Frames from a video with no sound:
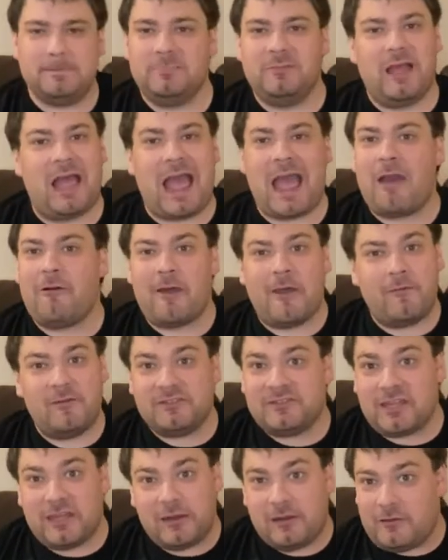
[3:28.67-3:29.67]
how I
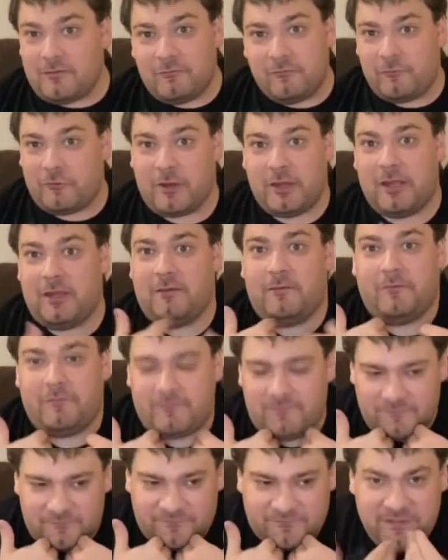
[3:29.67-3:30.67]
was going to
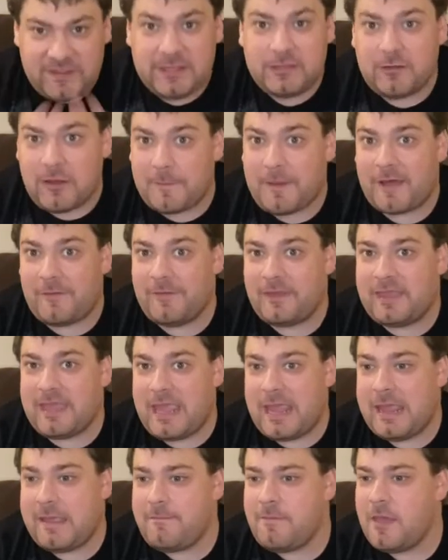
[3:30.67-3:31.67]
feel about the
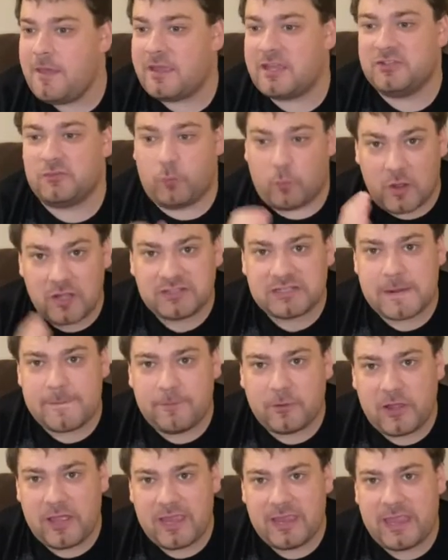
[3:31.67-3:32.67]
game, because once I
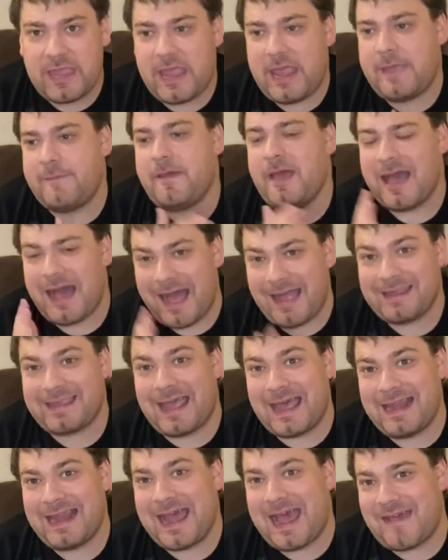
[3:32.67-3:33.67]
play a game, I
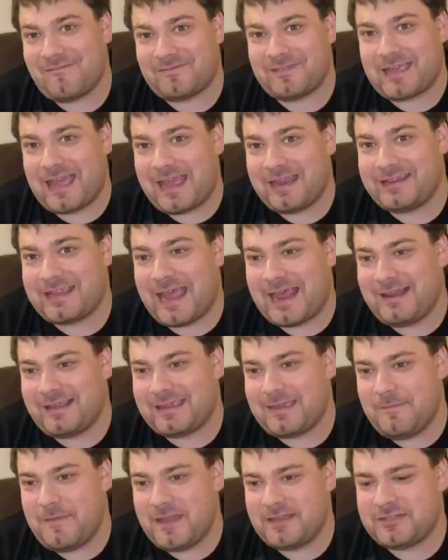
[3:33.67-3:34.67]
kind of
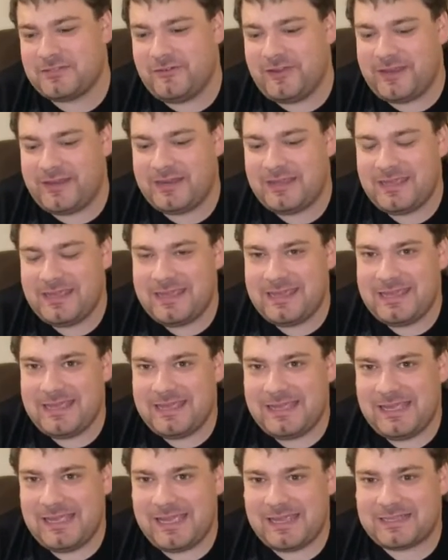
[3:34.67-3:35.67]
commit to it.
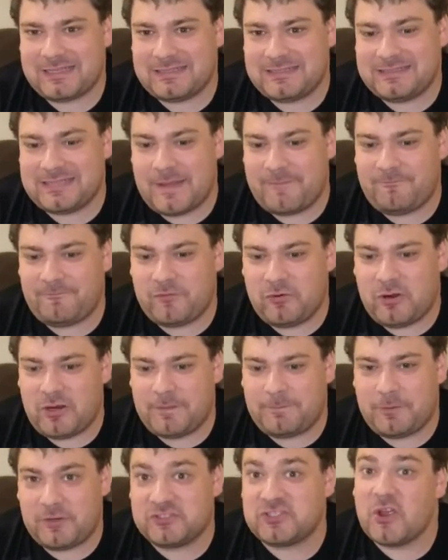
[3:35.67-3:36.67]
Except
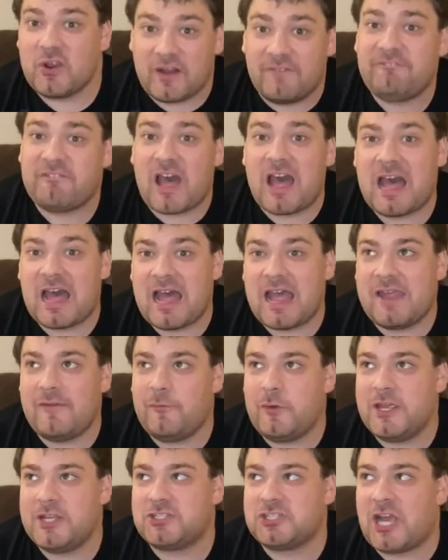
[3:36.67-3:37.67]
for Persona 5,
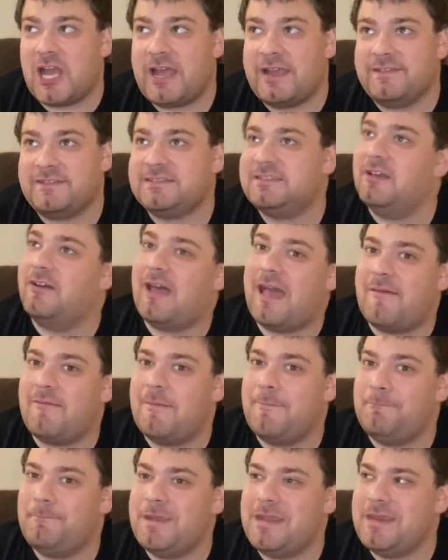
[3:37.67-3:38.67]
which I still
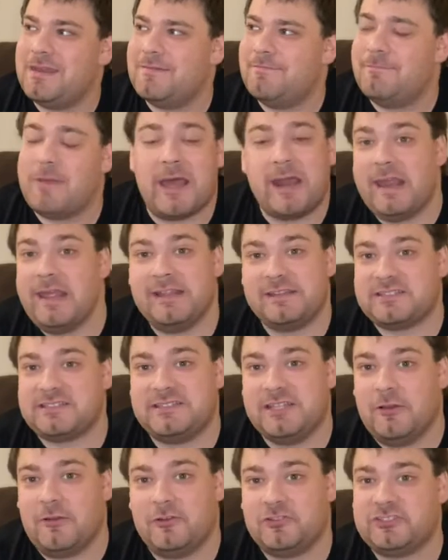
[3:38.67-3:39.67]
haven't beaten, but it's
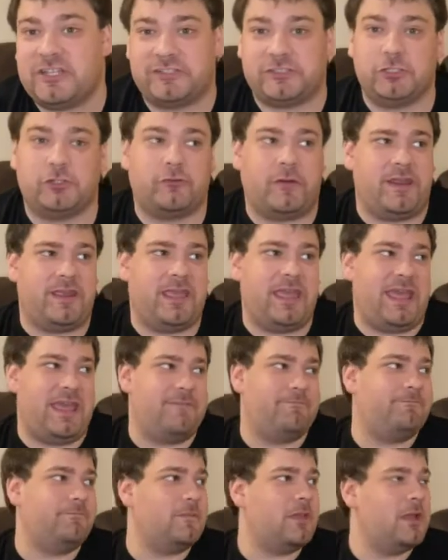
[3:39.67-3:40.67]
still such a great game.